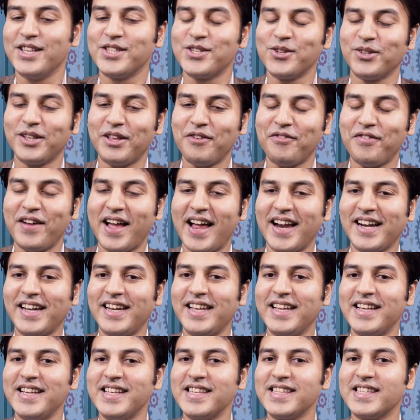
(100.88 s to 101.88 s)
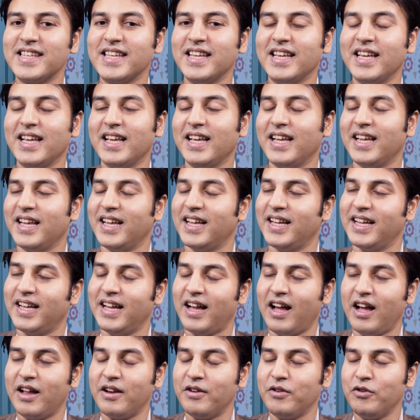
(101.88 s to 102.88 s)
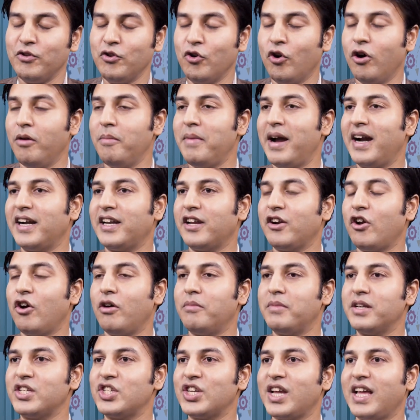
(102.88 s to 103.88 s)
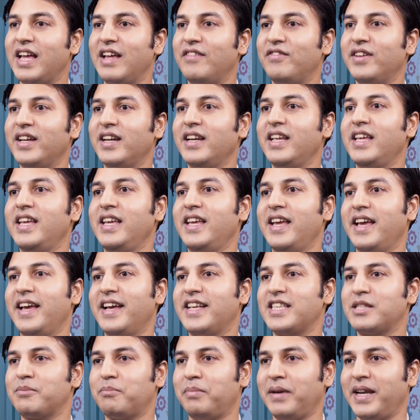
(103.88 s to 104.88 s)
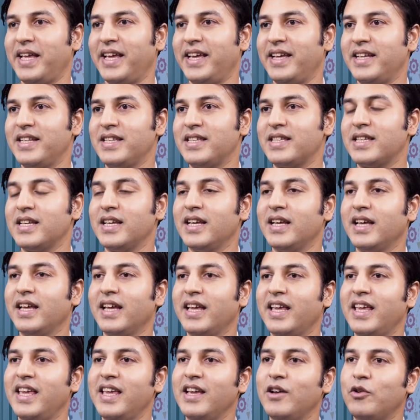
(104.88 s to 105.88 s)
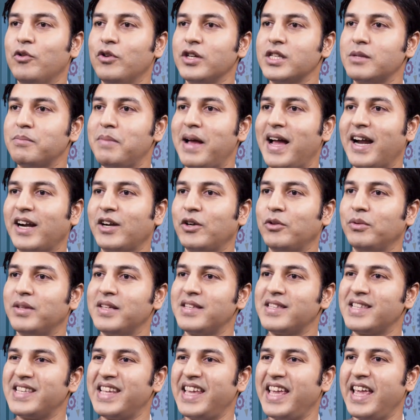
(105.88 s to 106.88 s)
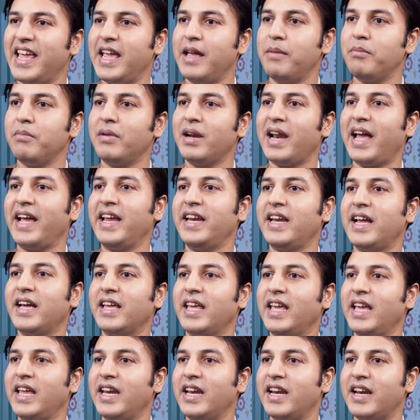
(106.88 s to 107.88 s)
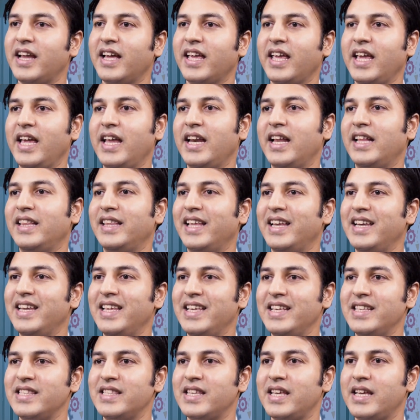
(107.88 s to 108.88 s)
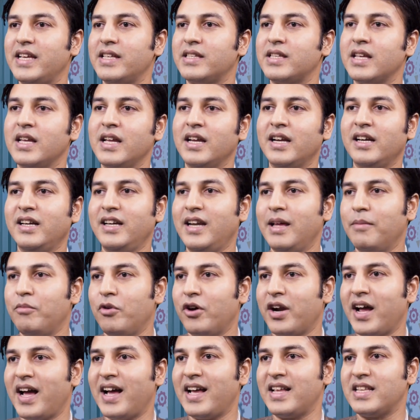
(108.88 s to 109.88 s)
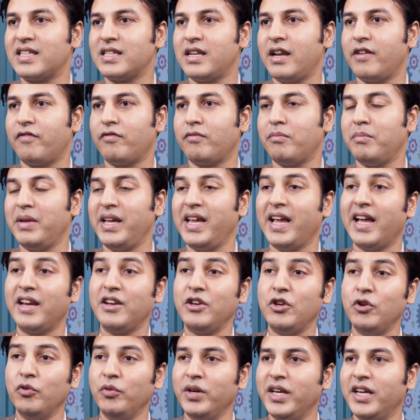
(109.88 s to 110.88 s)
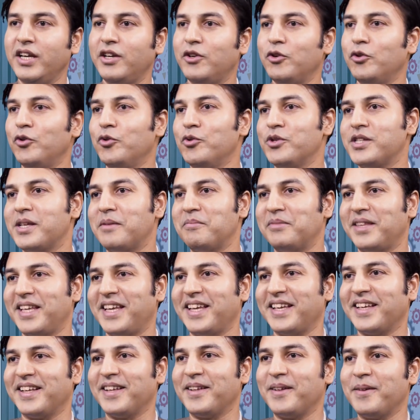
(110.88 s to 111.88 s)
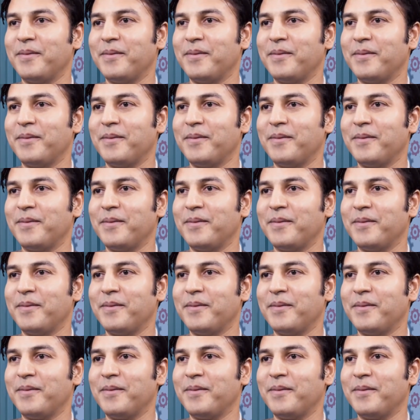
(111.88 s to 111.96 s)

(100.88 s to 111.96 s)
So the fact is, no matter how much ever he explains, he goes back to the same line again and again, and then he says, Deborah has left me, and you need to do something.